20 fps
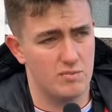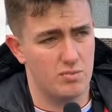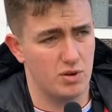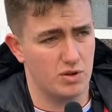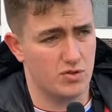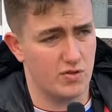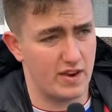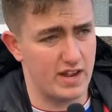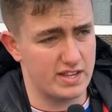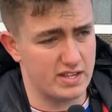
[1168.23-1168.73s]

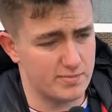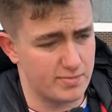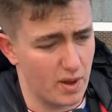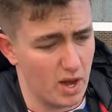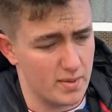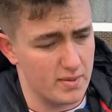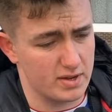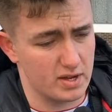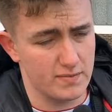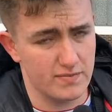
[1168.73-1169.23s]
But credit to
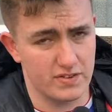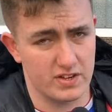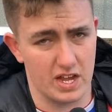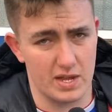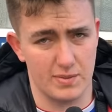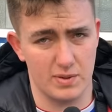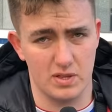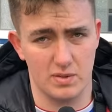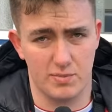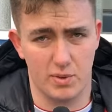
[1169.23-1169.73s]
Birmingham for
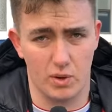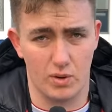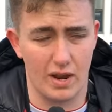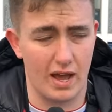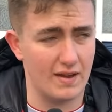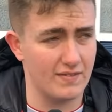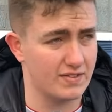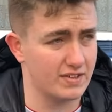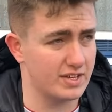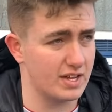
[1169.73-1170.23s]
keeping the ball
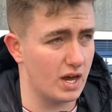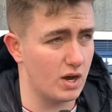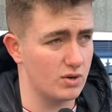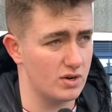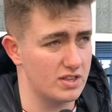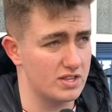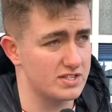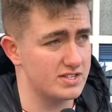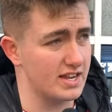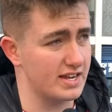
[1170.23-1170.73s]
out of the
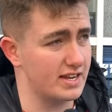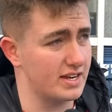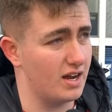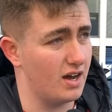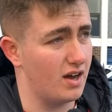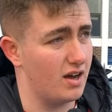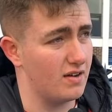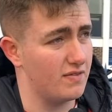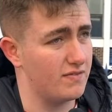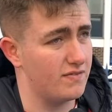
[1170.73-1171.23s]
goal in the second
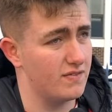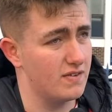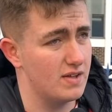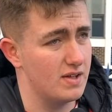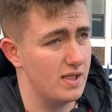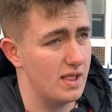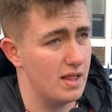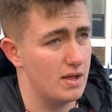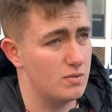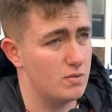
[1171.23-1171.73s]

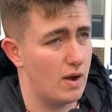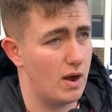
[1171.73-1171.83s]
half.